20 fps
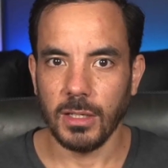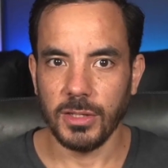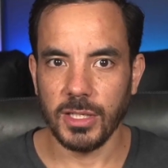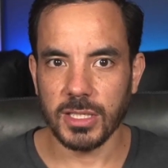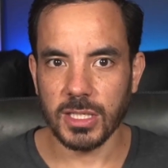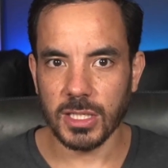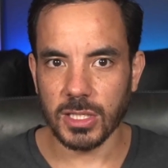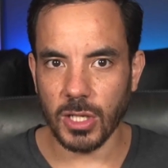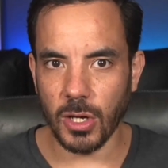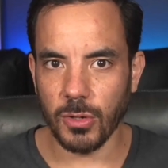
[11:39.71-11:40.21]

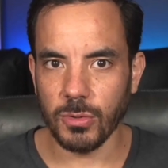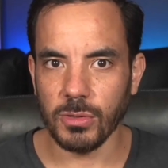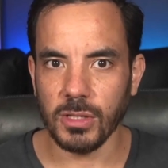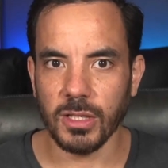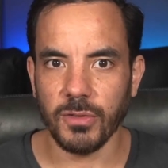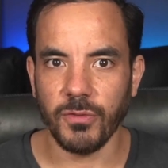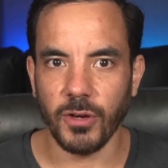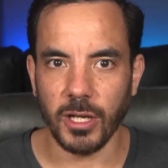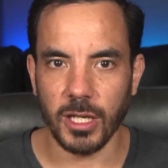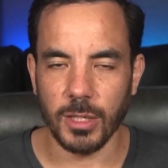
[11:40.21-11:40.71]
This is
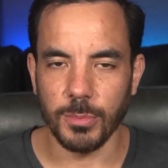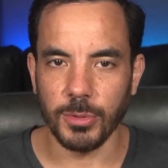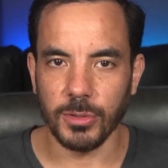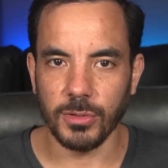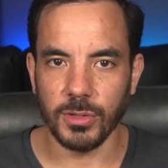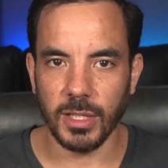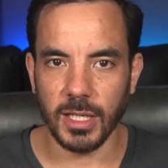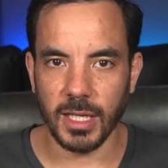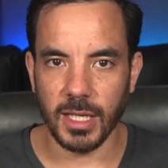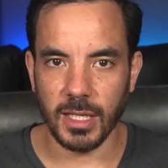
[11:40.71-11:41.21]
only
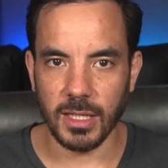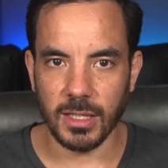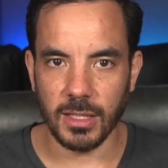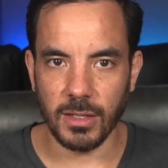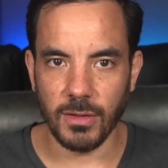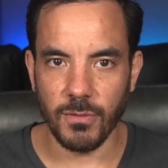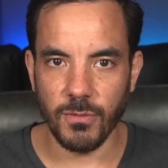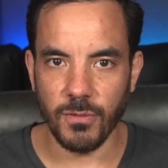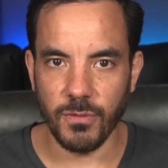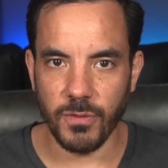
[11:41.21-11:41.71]
viable
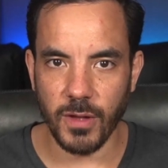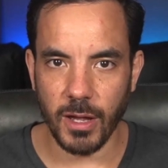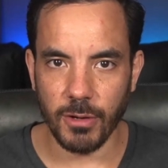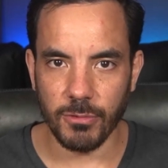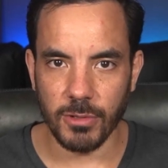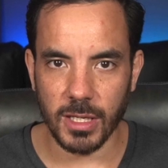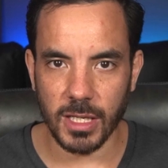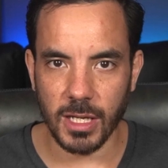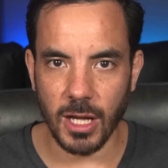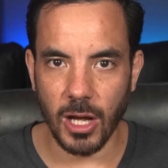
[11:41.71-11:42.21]
in
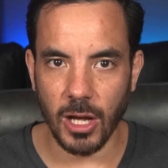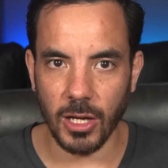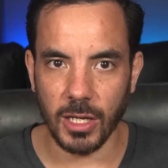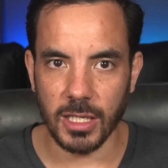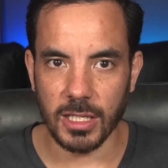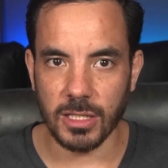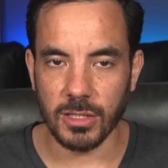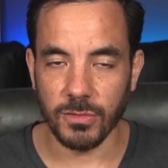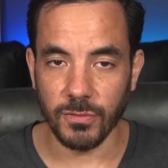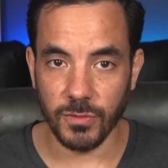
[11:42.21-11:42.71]
very
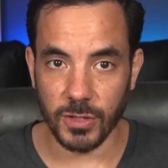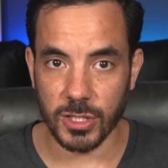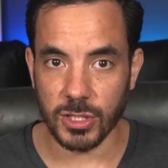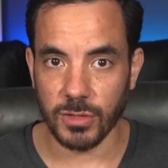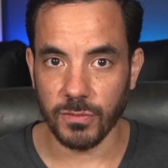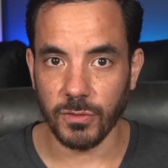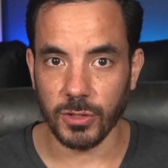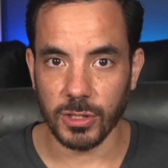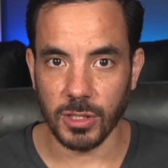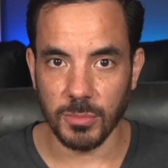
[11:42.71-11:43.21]
high
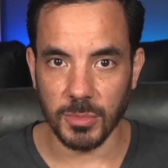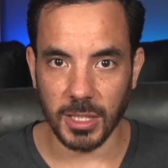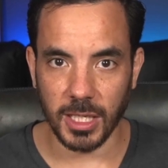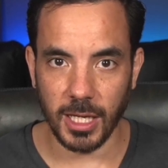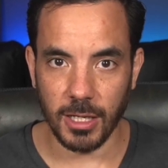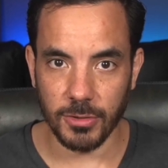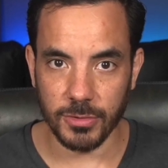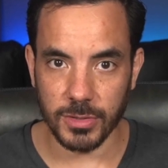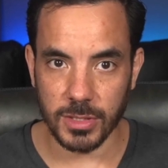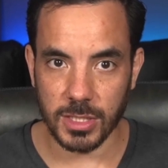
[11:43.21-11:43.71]
conversion volume
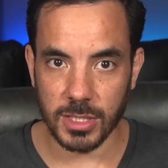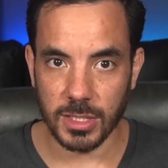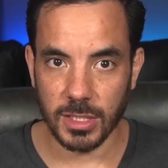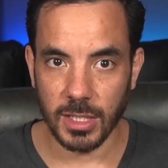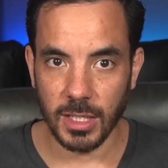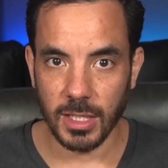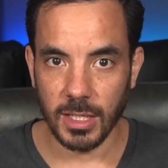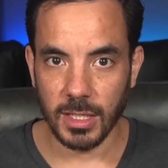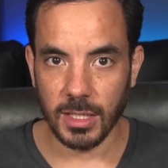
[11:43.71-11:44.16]
accounts.